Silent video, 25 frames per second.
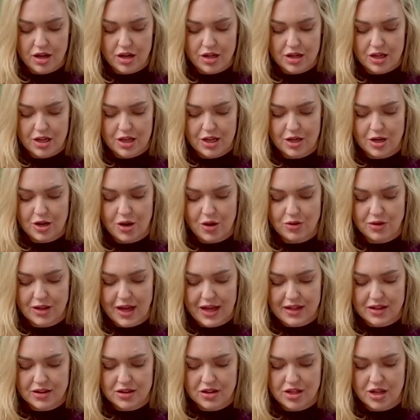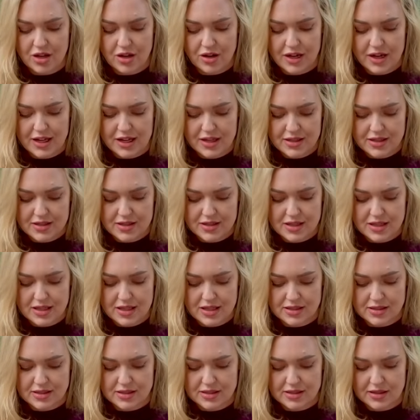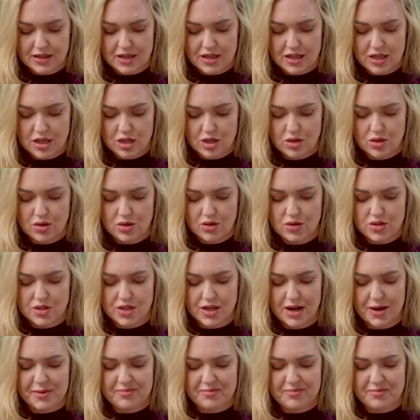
you know, like there is this huge